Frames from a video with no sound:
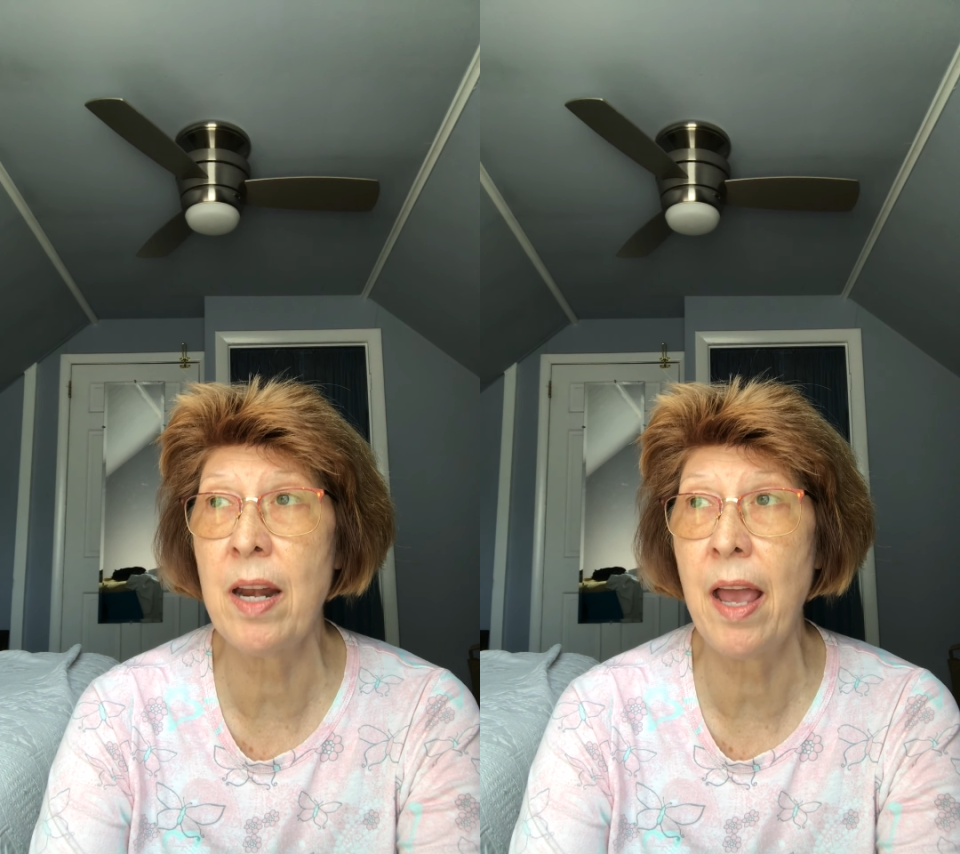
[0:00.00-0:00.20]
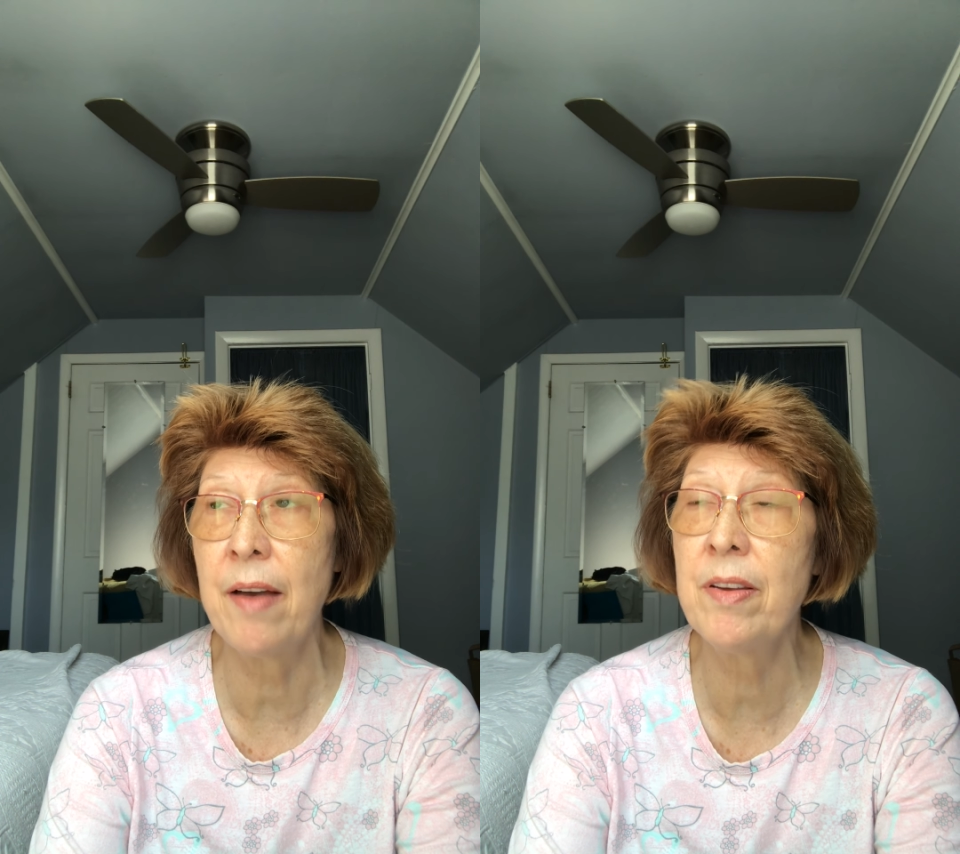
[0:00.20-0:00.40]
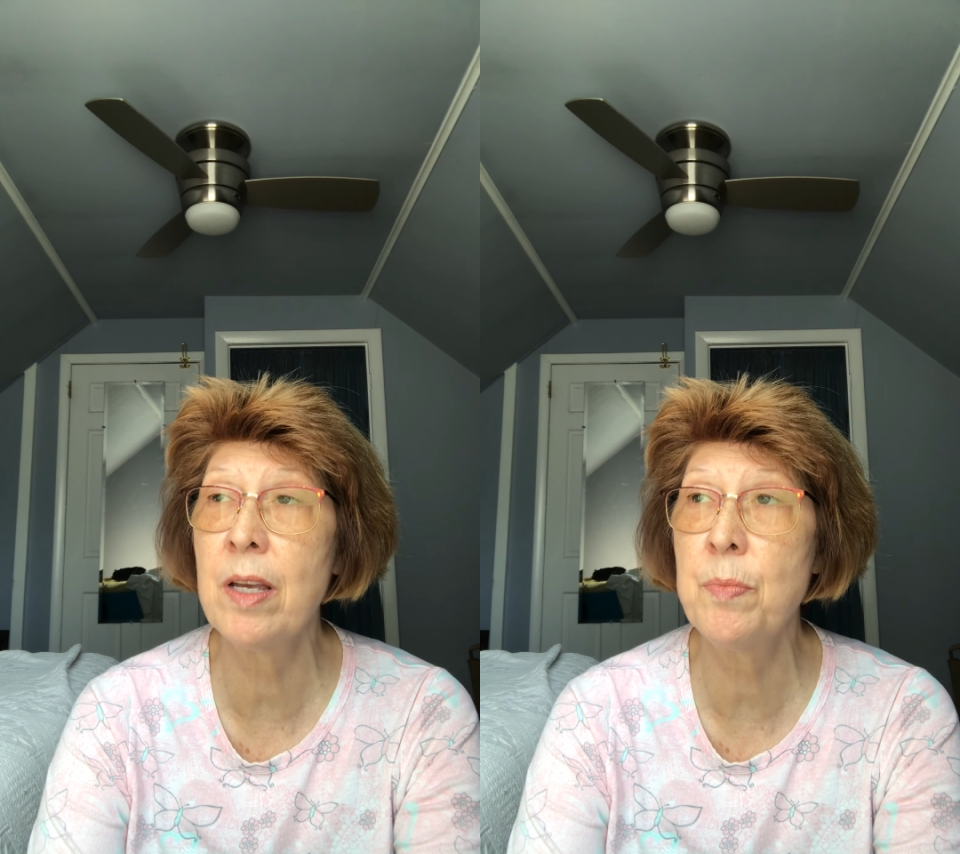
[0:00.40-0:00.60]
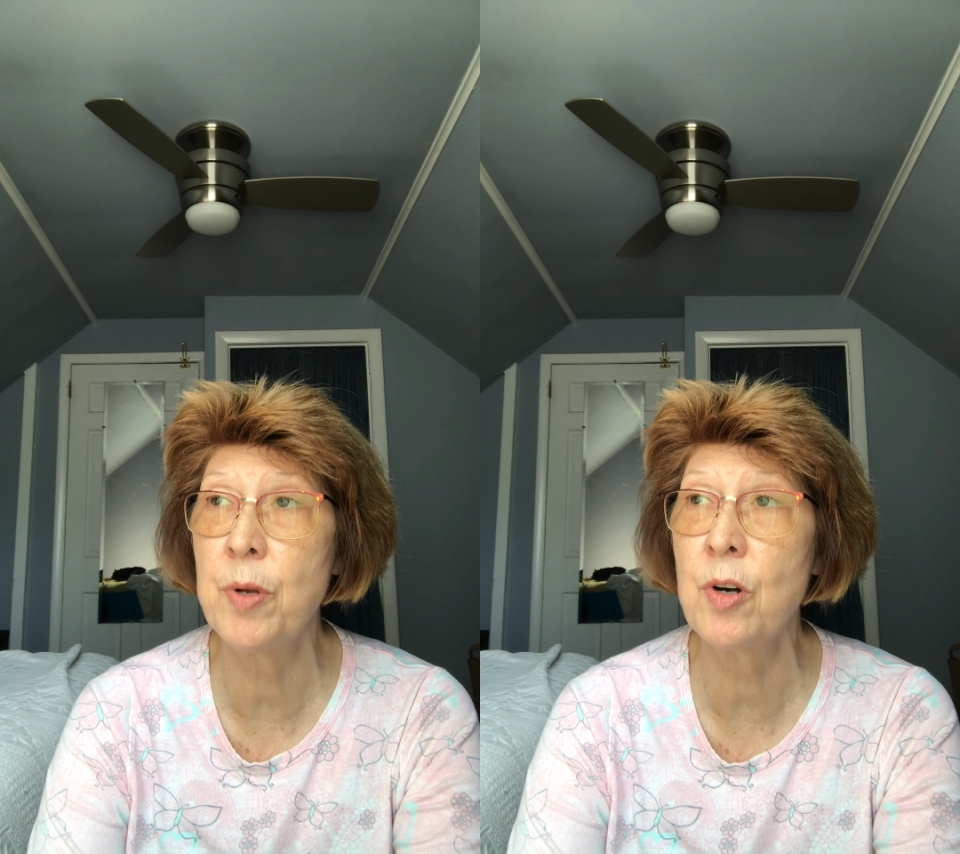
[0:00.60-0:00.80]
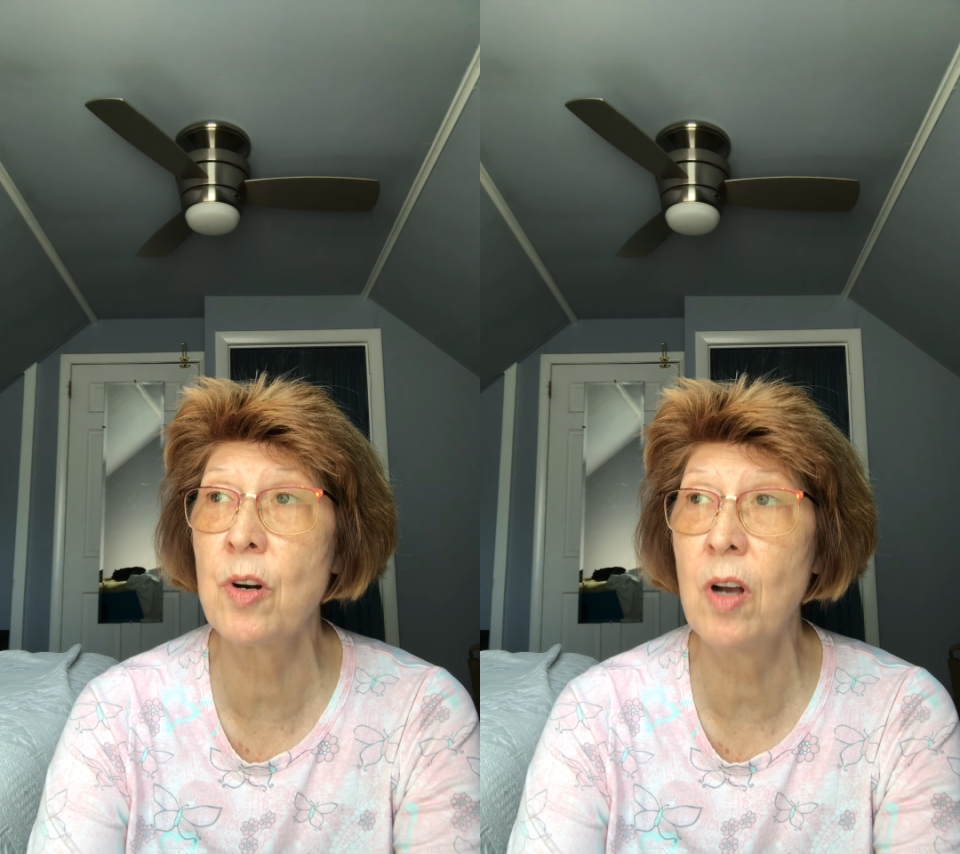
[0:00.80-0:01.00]
having a
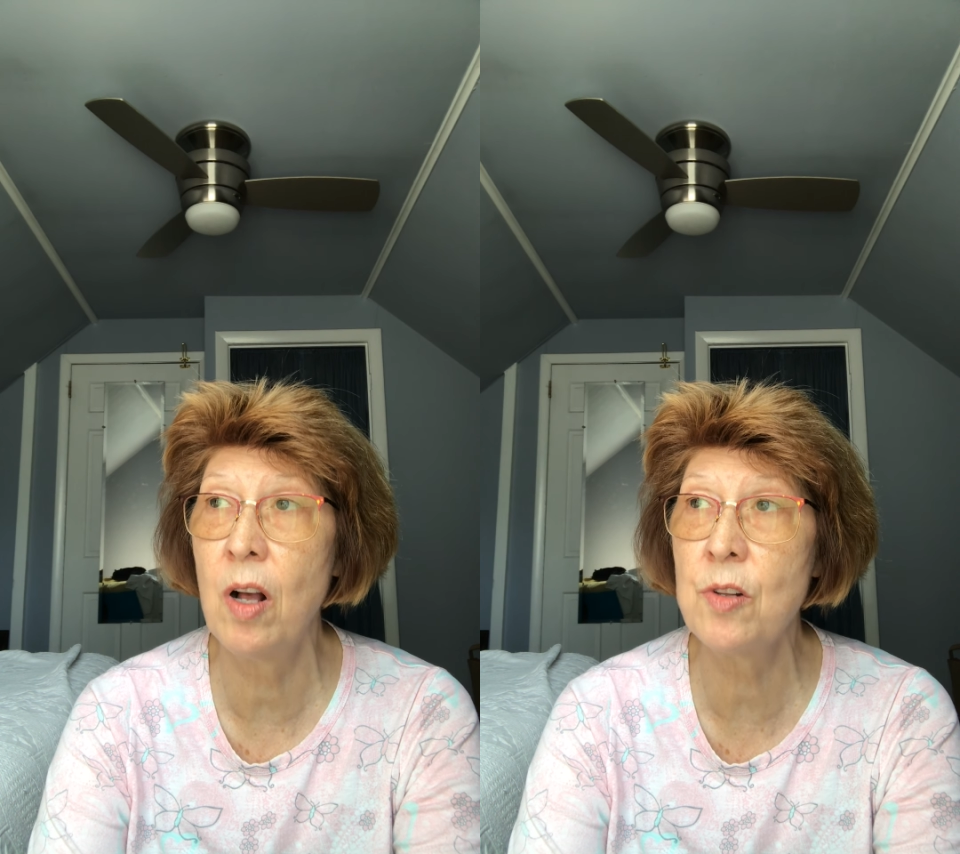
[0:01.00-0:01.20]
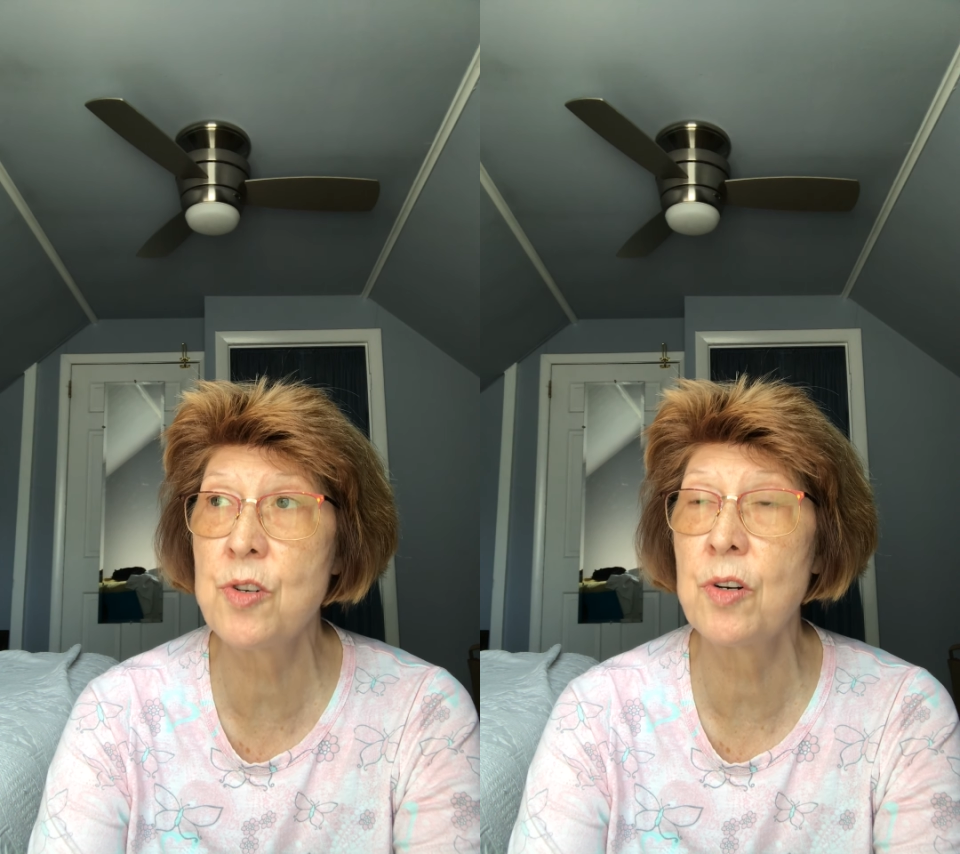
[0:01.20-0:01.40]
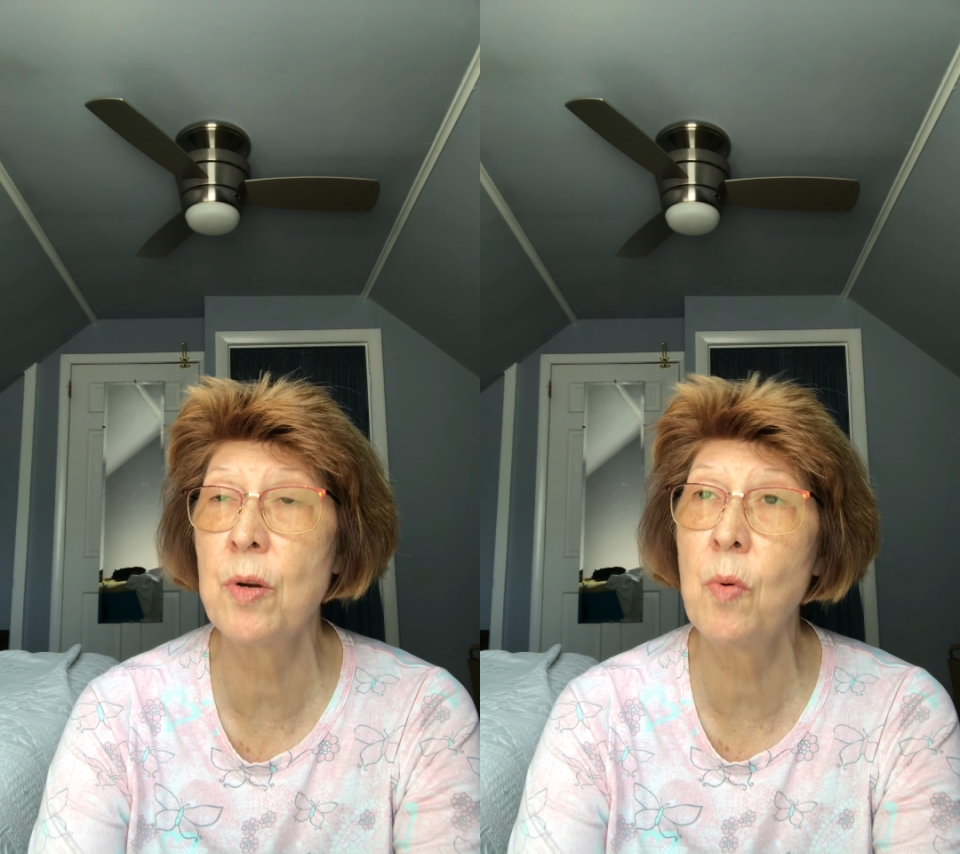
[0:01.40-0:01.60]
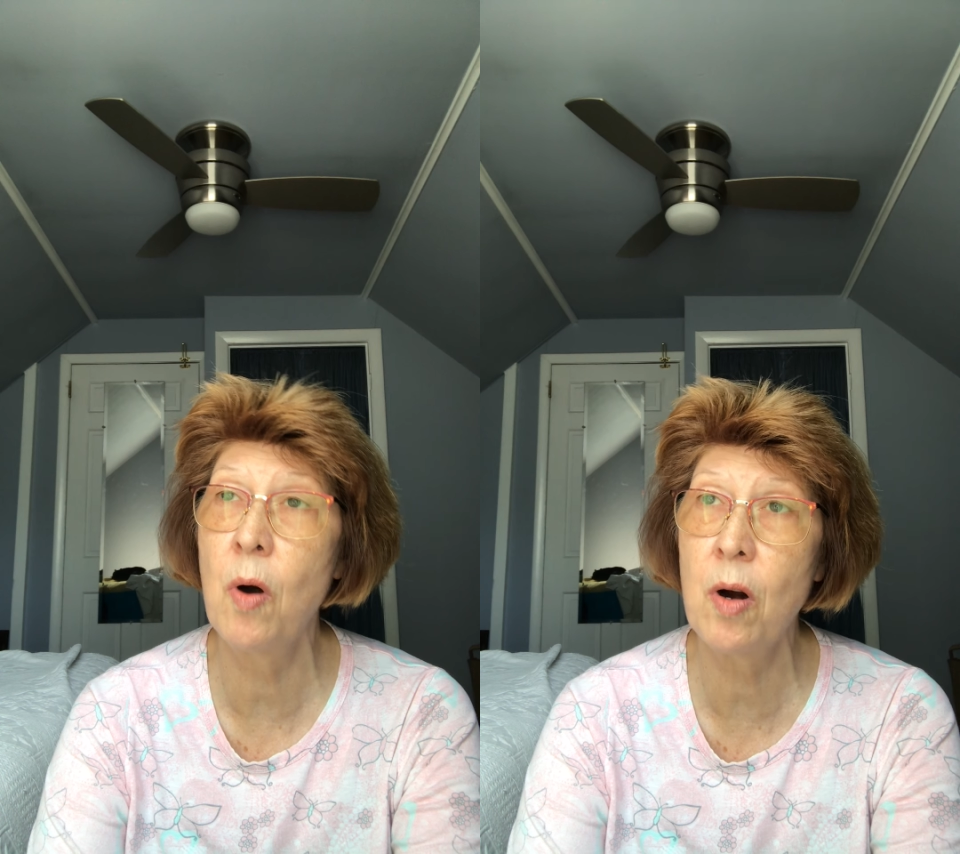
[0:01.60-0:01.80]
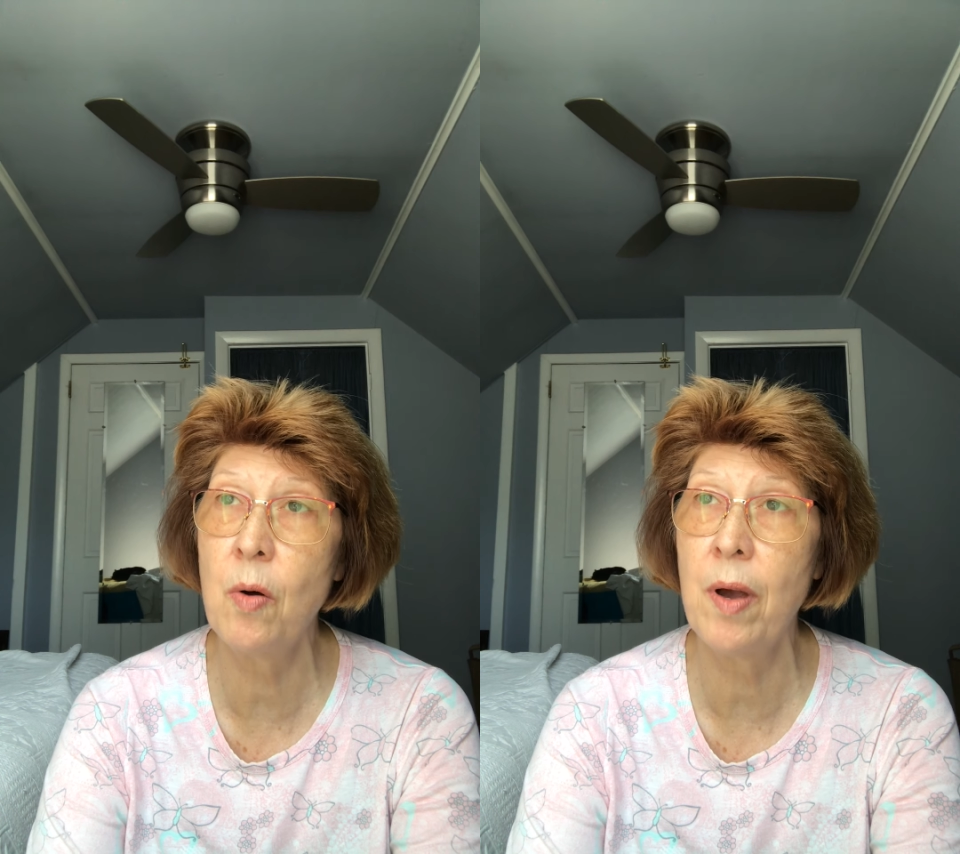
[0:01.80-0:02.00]
pure culture to
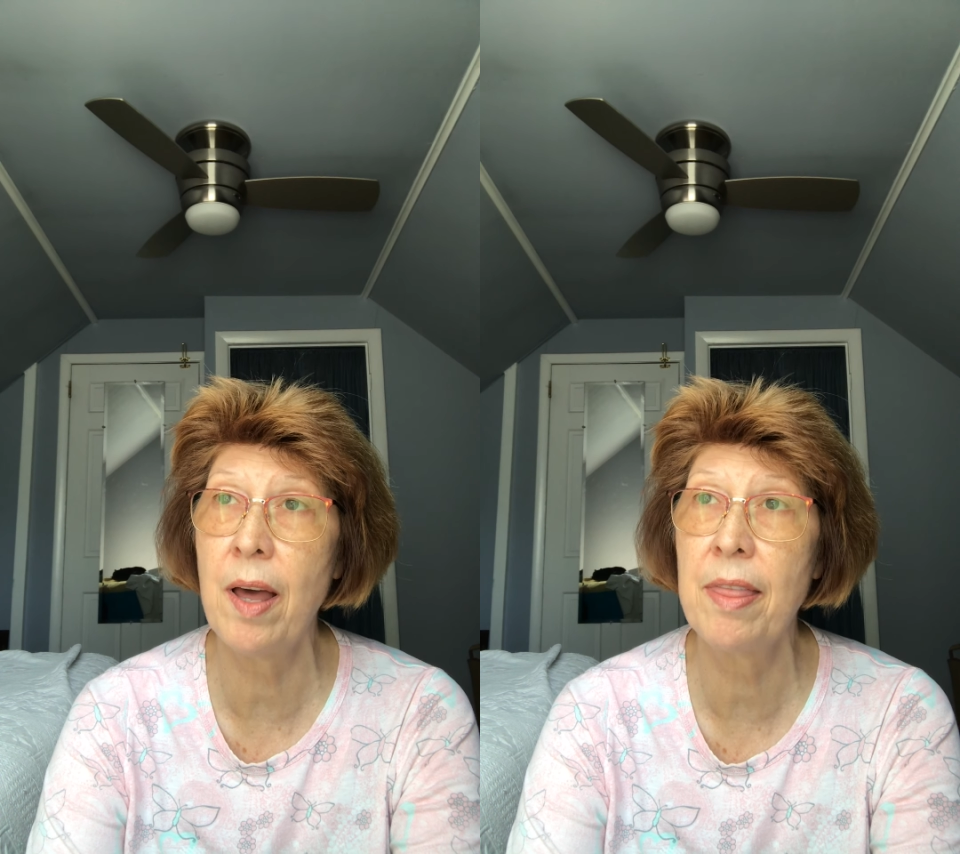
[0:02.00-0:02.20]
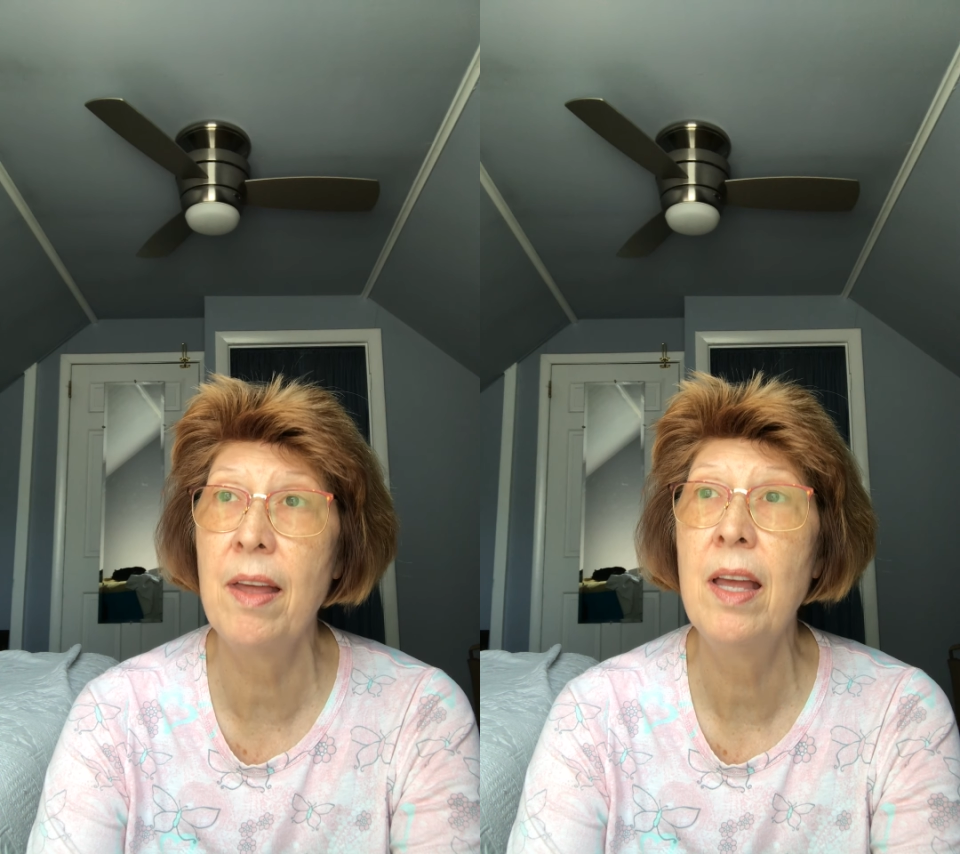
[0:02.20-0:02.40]
work with,